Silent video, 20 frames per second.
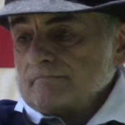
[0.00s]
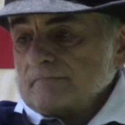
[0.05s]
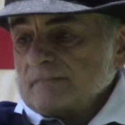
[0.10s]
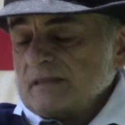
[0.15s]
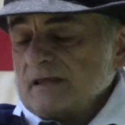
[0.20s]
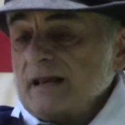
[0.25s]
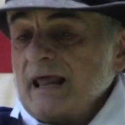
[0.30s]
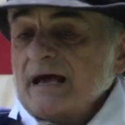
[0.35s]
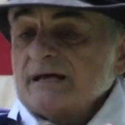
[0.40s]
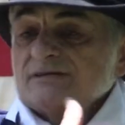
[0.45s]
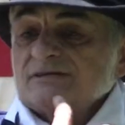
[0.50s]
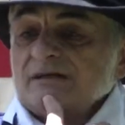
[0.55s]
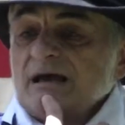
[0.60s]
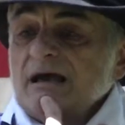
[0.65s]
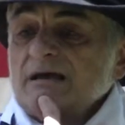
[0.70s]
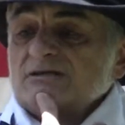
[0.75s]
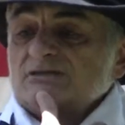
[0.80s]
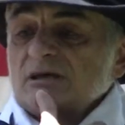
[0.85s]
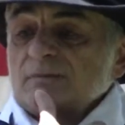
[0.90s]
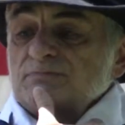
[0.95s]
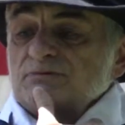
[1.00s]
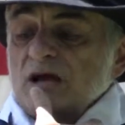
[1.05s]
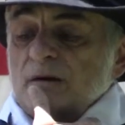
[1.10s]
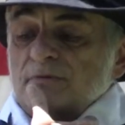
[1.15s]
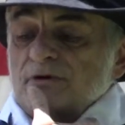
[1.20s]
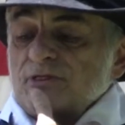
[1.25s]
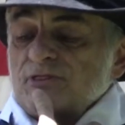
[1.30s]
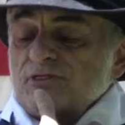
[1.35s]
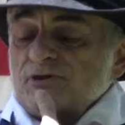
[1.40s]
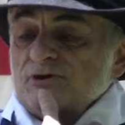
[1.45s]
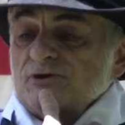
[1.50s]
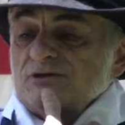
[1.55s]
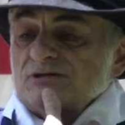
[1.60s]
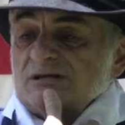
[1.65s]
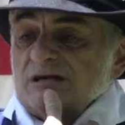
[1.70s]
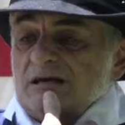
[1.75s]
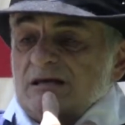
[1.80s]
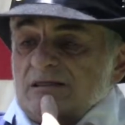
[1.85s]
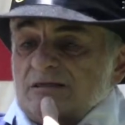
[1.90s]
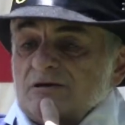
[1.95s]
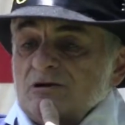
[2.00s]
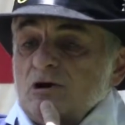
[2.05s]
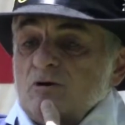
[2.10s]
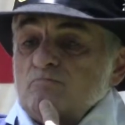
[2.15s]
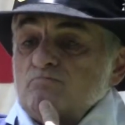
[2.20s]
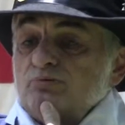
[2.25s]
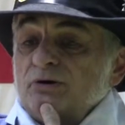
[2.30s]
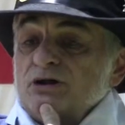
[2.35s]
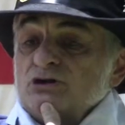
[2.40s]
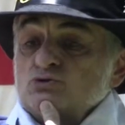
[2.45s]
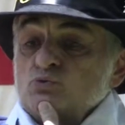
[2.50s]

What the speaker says: The next day, September the 13th, British